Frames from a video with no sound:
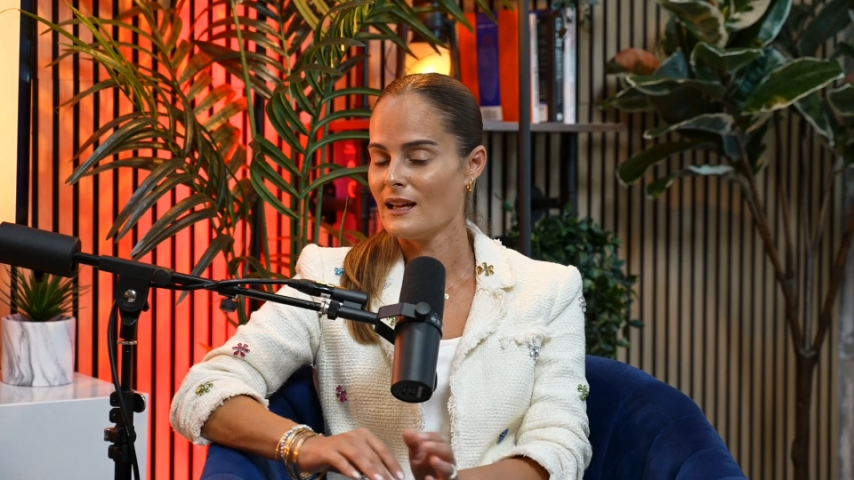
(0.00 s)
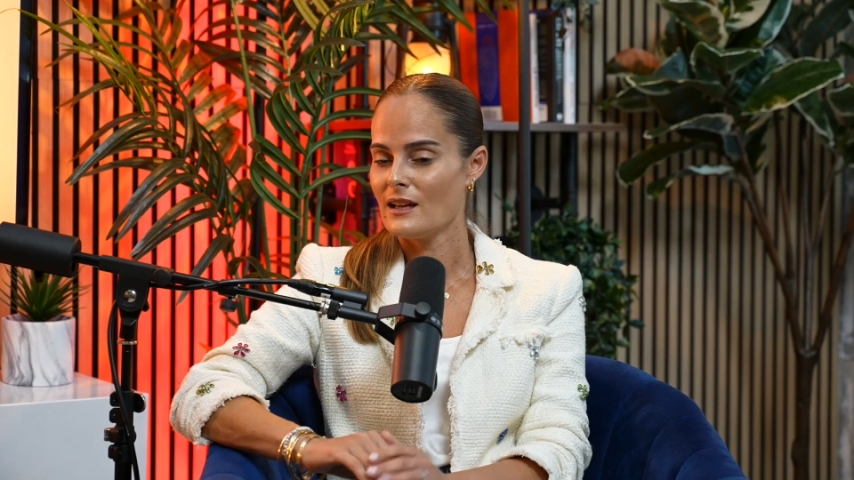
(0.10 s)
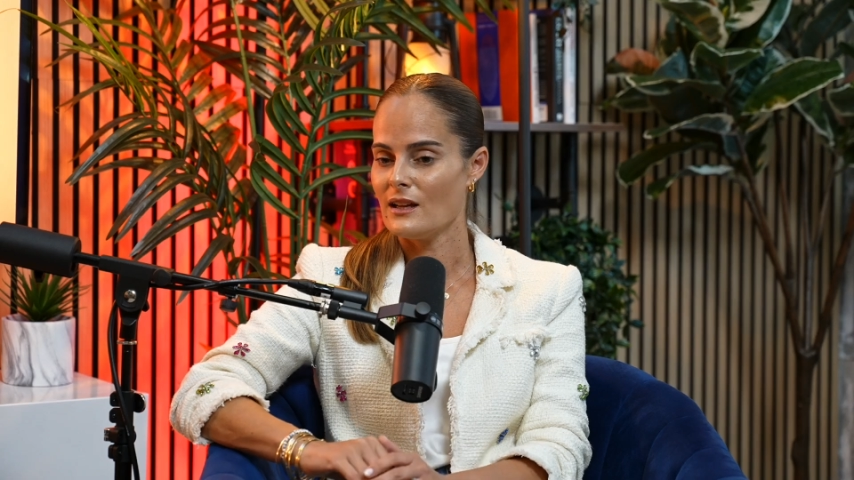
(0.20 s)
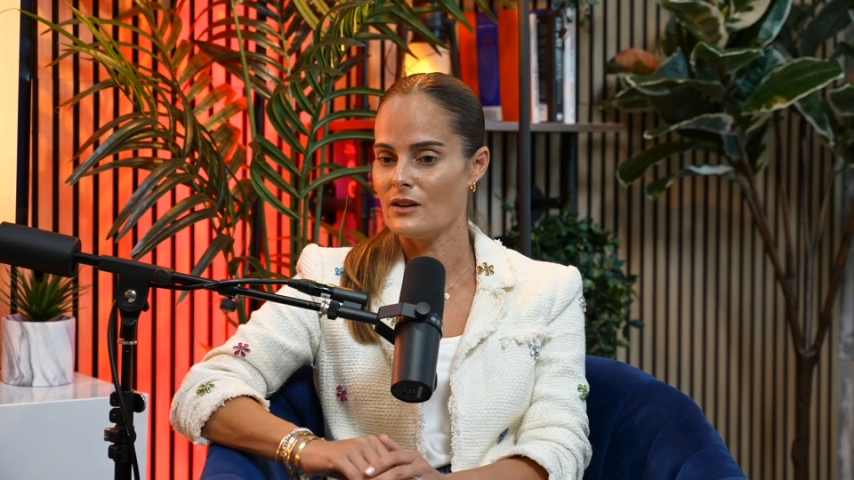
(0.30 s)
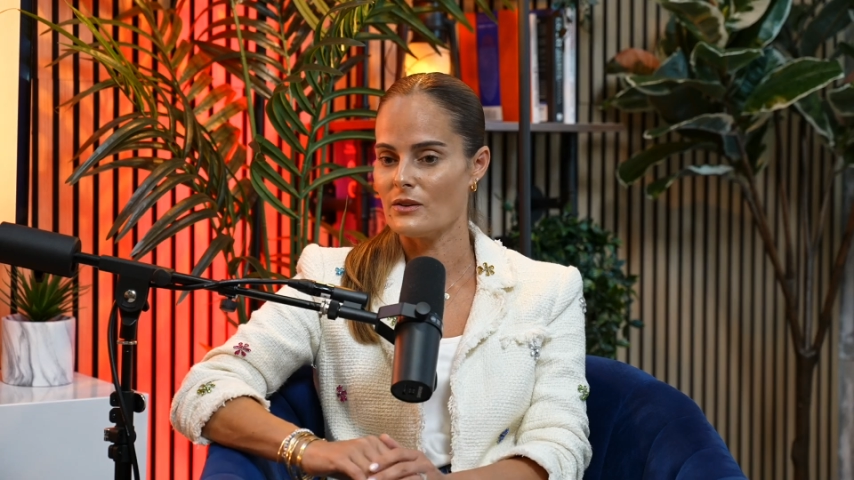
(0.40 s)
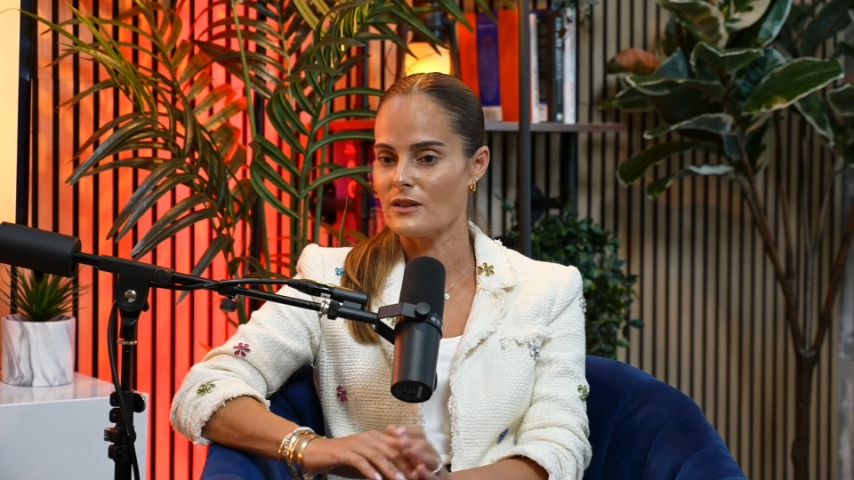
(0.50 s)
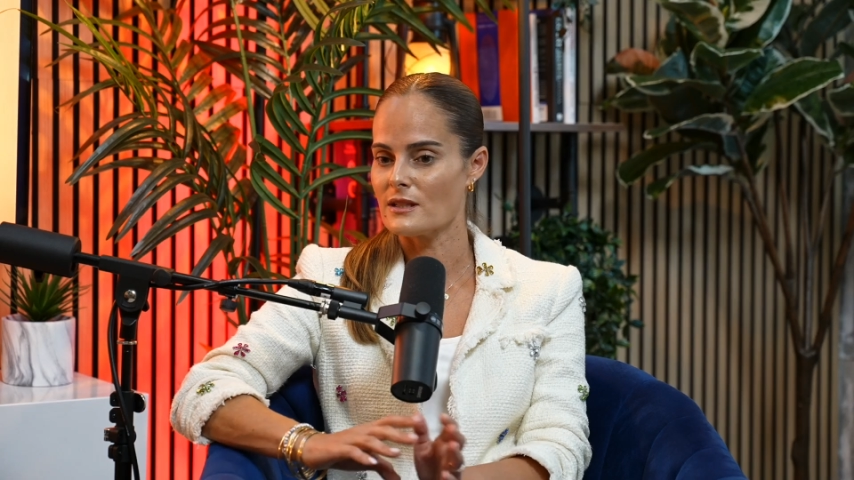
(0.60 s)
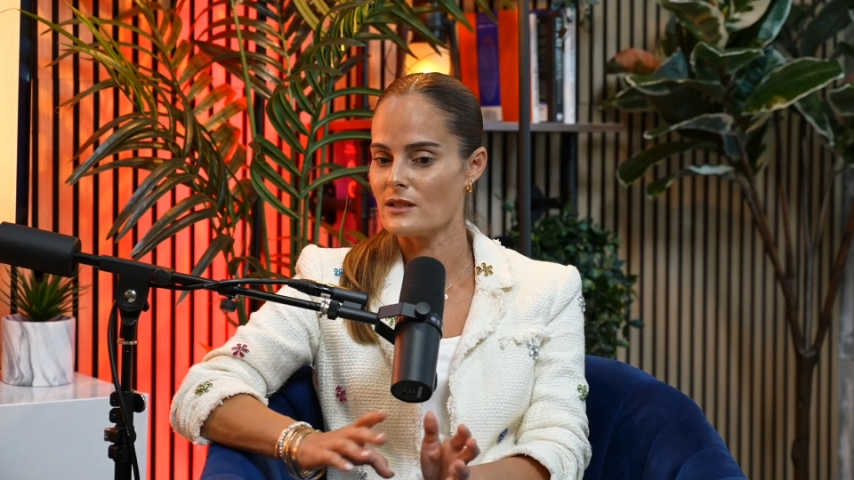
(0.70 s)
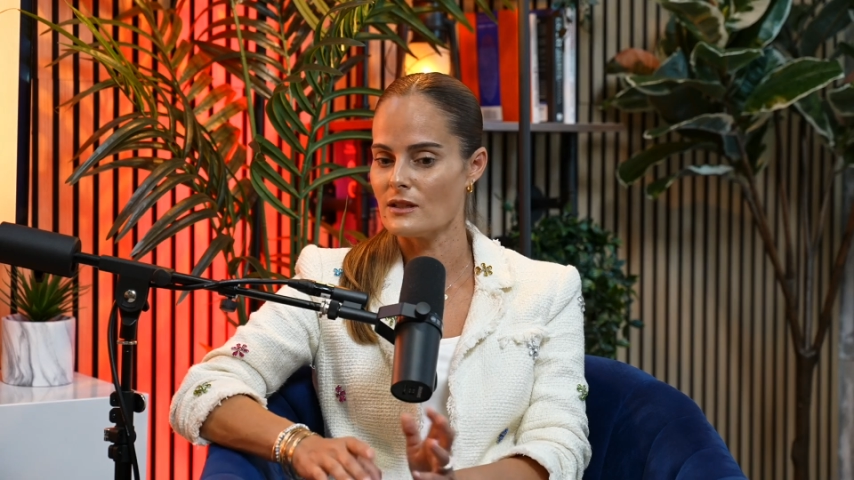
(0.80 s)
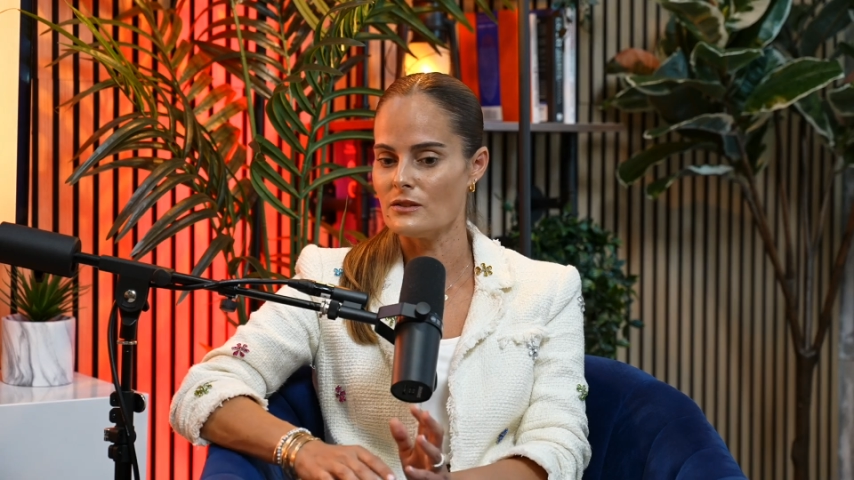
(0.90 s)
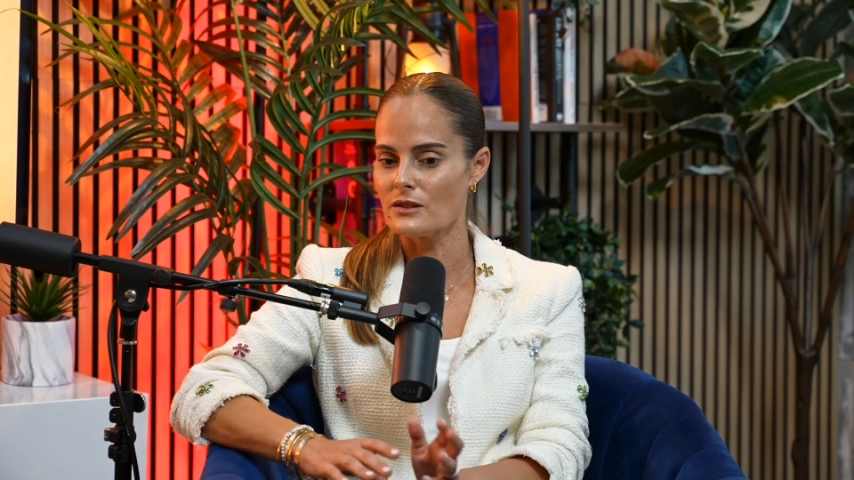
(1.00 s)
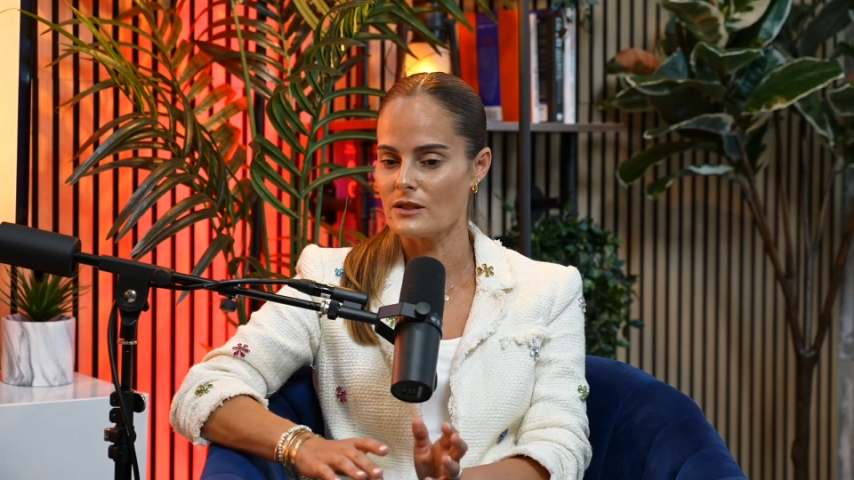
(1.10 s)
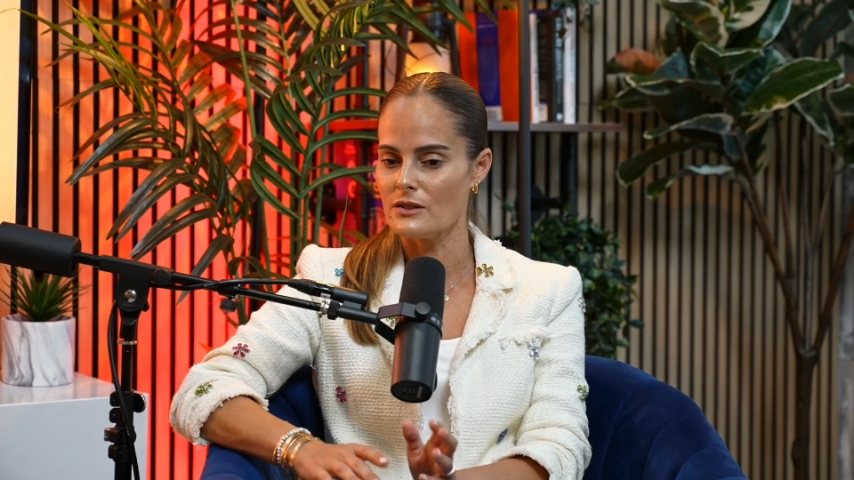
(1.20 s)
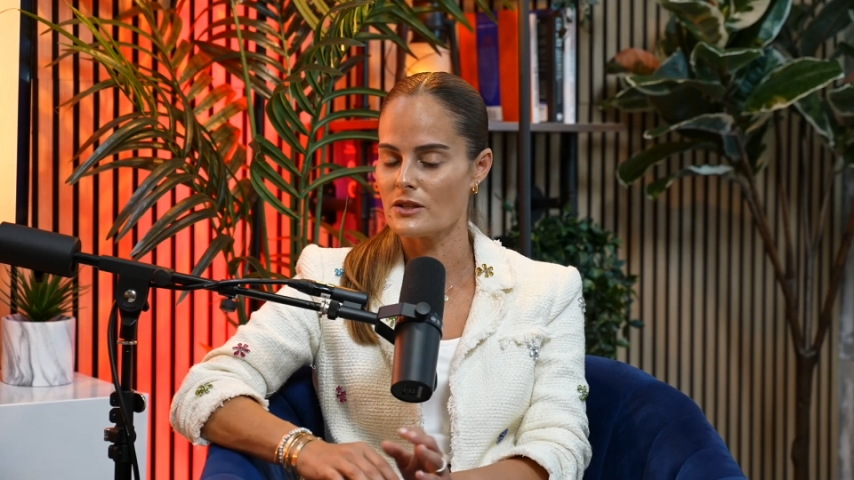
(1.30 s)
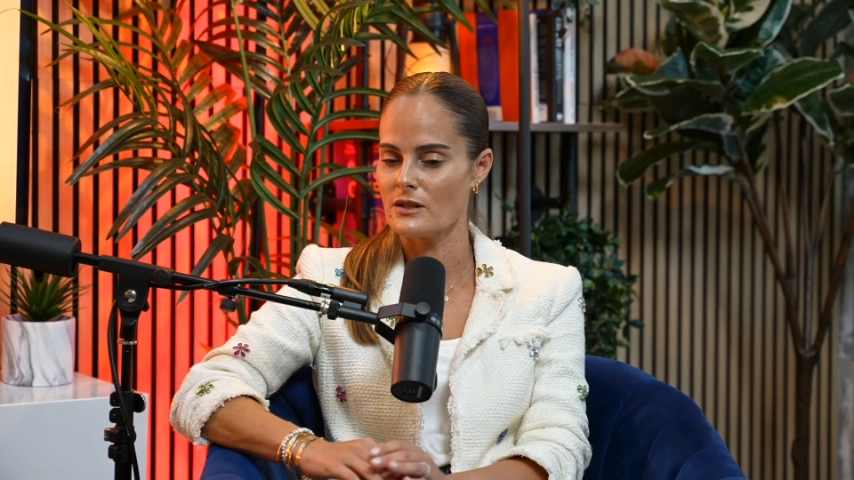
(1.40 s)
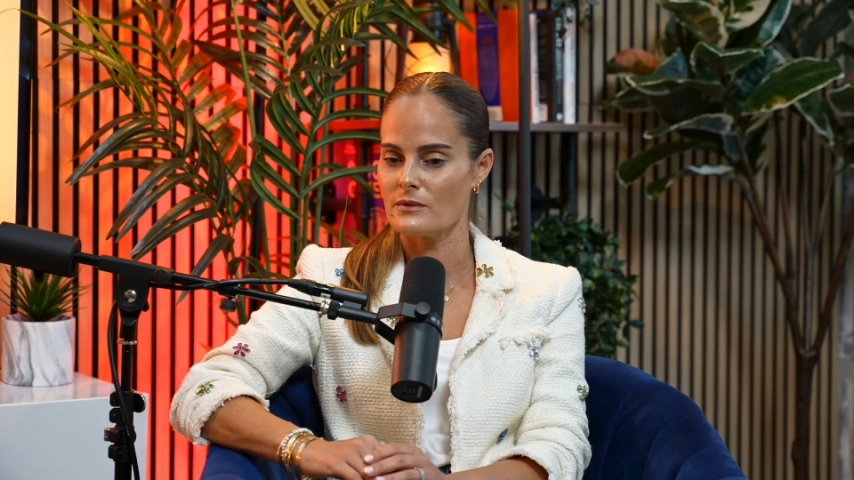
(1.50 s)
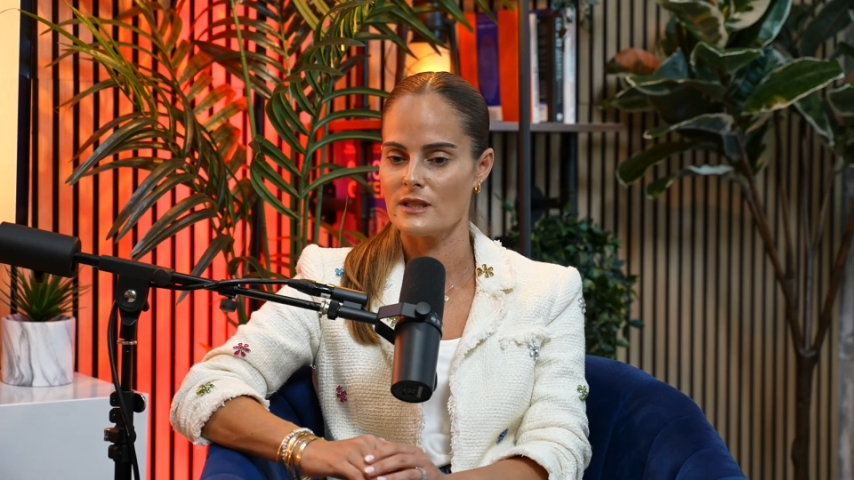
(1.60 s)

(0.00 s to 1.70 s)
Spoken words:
this is a new solution we're